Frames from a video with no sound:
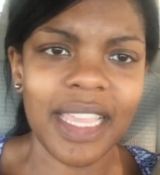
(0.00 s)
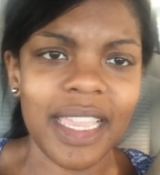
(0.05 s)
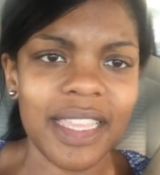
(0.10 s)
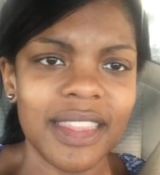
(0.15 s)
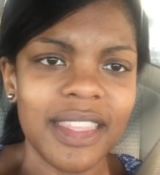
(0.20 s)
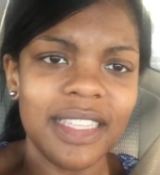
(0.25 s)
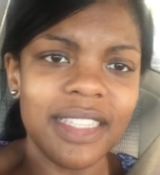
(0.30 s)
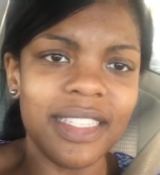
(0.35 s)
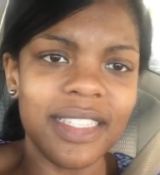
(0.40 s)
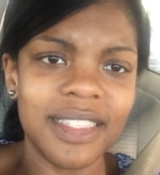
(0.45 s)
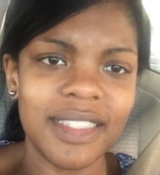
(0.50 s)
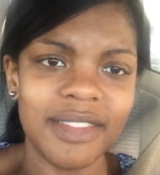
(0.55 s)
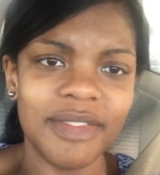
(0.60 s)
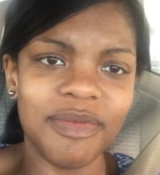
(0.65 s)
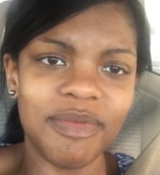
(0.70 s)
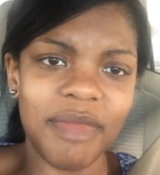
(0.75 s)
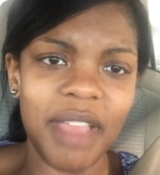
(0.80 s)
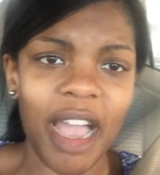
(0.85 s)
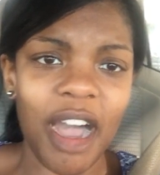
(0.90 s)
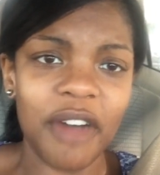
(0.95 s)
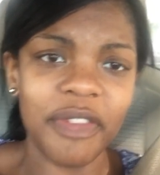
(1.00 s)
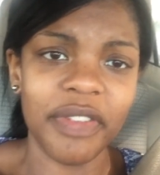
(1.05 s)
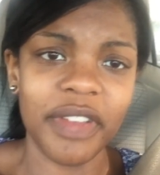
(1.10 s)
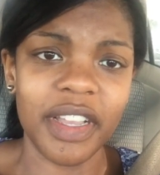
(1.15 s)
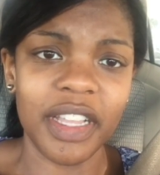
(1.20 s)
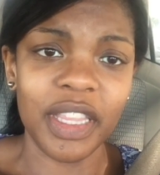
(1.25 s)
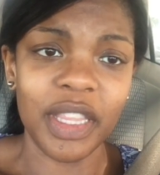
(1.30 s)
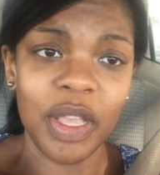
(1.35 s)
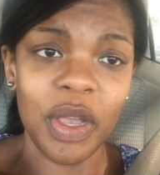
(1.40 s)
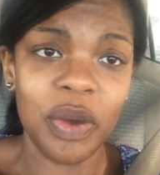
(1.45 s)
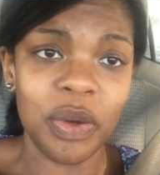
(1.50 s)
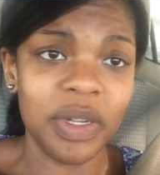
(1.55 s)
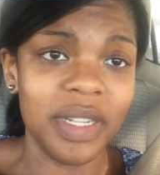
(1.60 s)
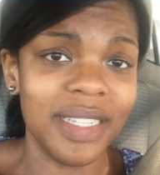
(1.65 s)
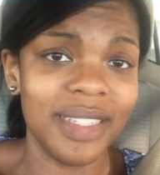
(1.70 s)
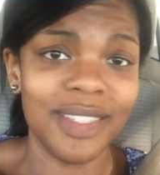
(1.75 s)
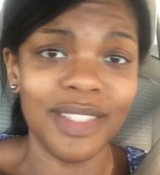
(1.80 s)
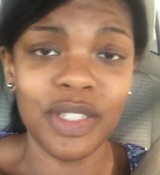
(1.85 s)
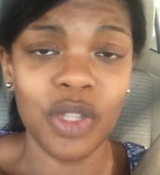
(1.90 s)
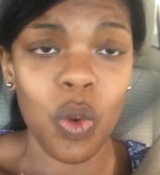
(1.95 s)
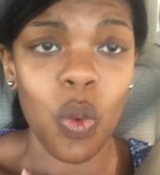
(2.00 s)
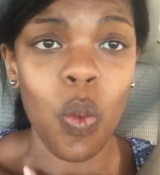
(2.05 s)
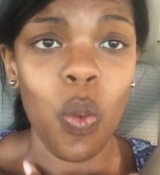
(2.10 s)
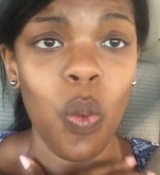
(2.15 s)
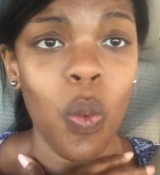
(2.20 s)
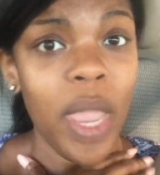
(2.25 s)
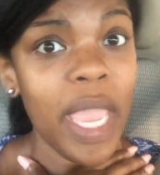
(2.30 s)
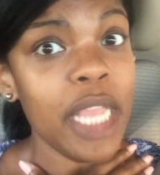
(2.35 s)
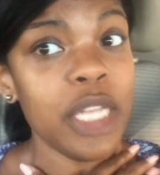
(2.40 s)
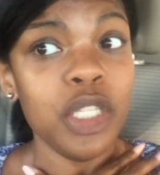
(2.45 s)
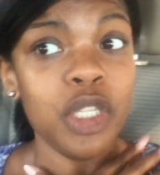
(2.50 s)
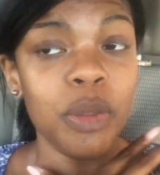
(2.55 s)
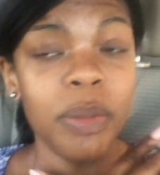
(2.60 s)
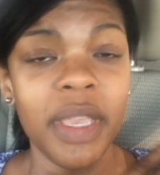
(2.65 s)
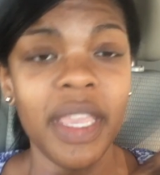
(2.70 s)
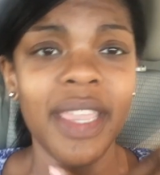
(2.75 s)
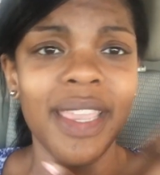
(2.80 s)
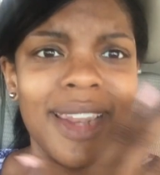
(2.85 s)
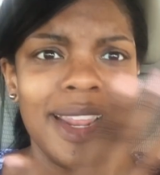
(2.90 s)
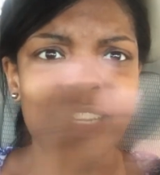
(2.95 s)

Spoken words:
Like, this outfit alone is way too big,